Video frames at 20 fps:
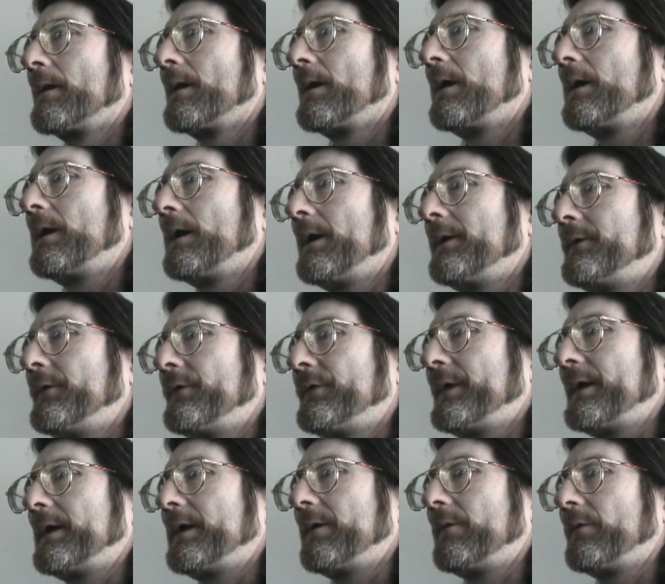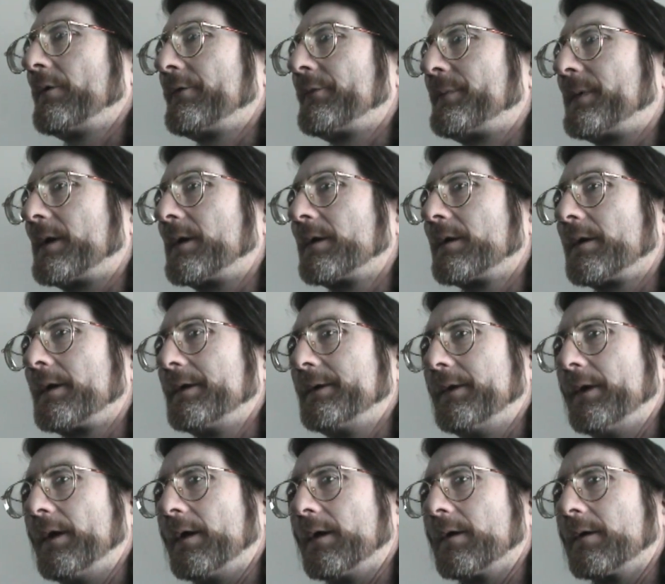And I do think it was partly
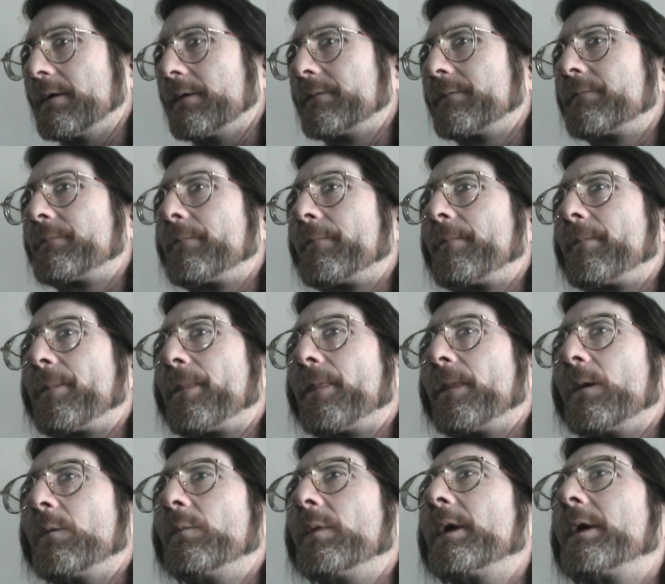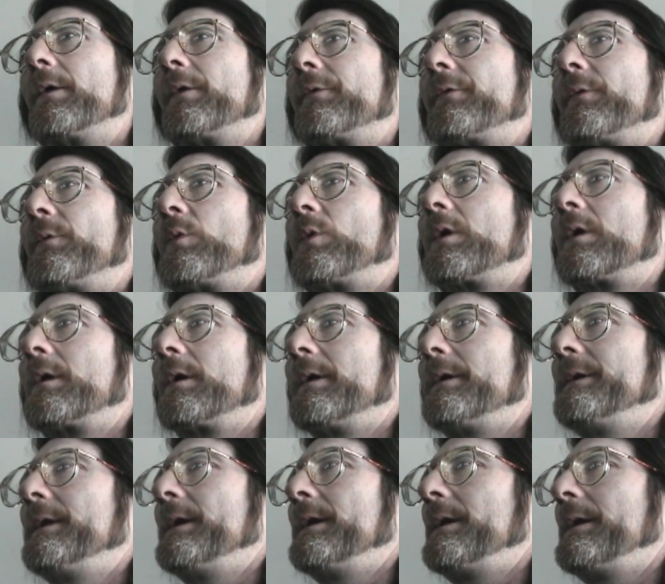done because the
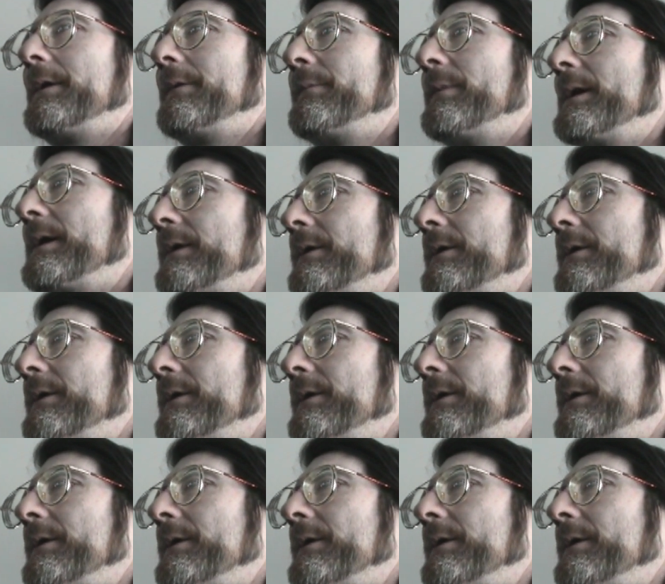word that had been